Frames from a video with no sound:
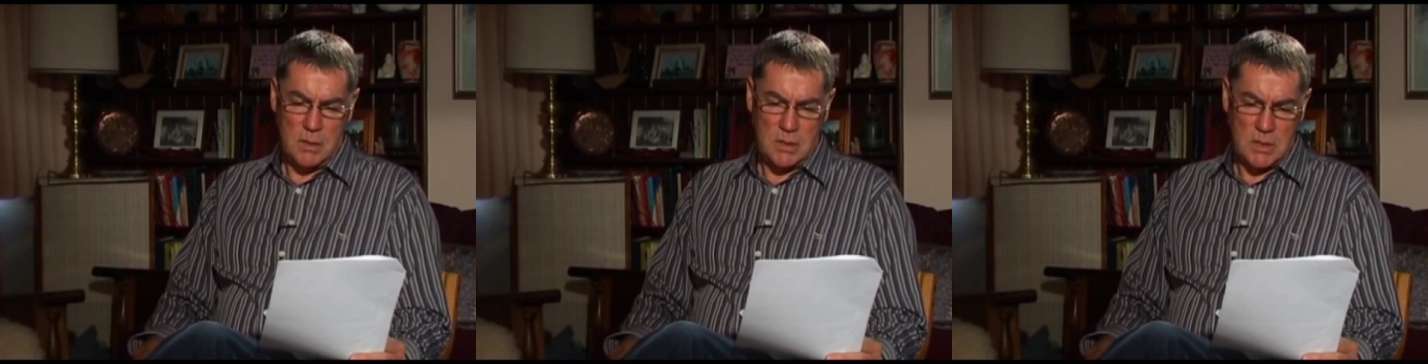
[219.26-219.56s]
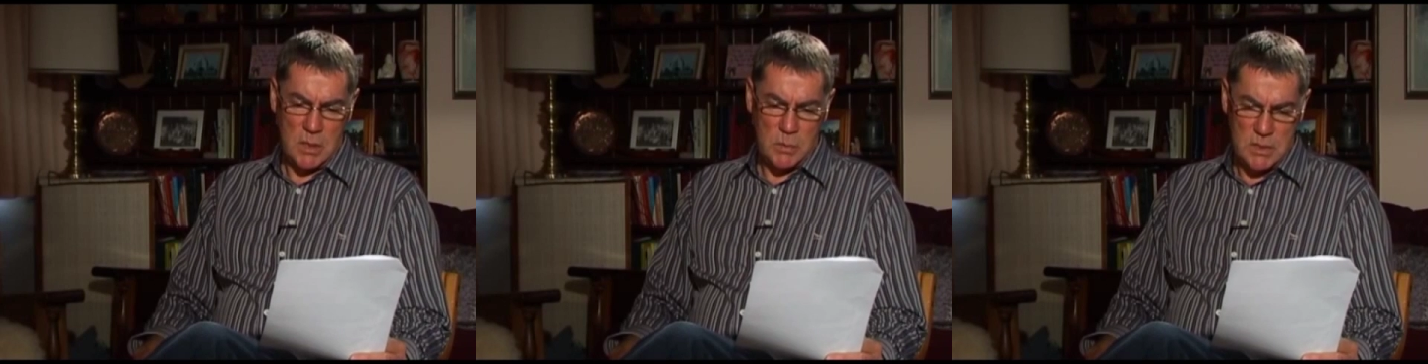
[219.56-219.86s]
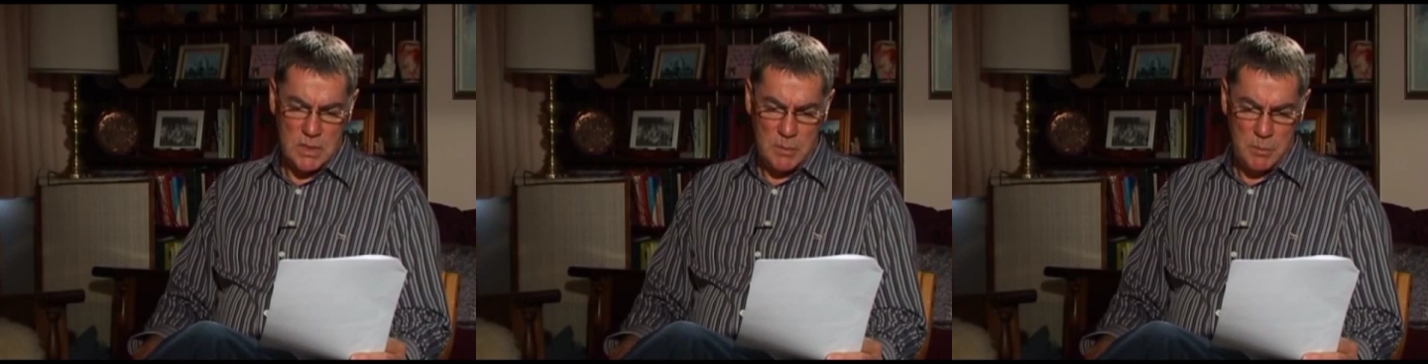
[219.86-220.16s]
He said he
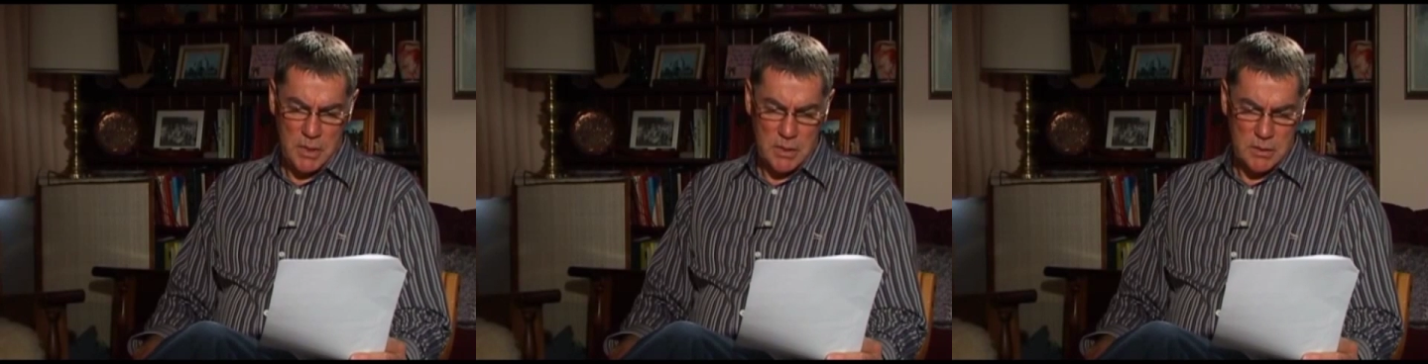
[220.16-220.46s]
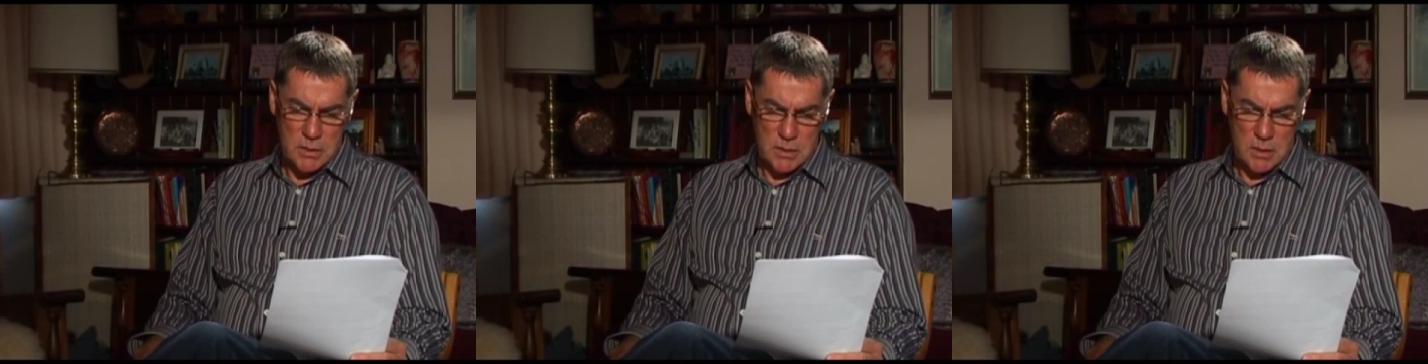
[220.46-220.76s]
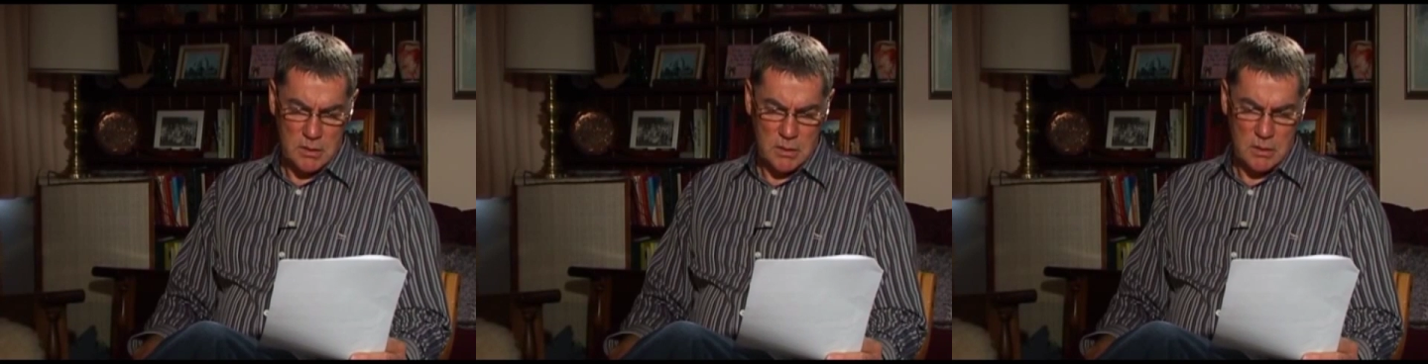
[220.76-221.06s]
was deeply
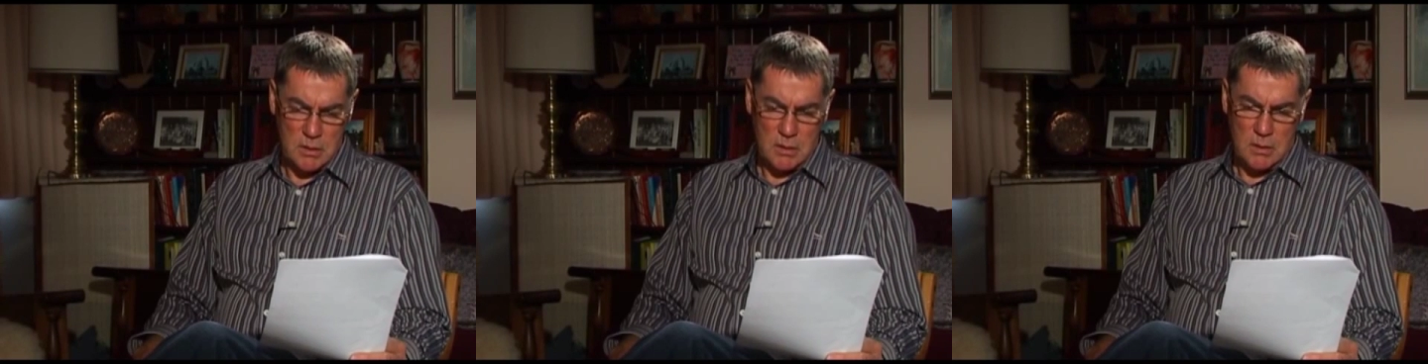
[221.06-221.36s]
concerned